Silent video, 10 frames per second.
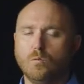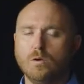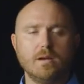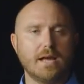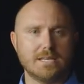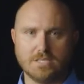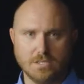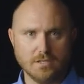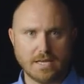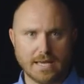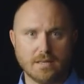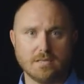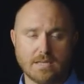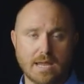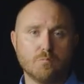Wouldn't I still get the
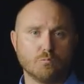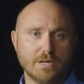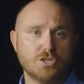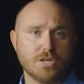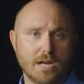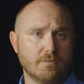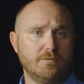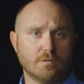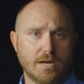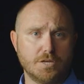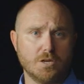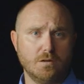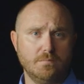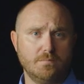same rich air-fuel ratio?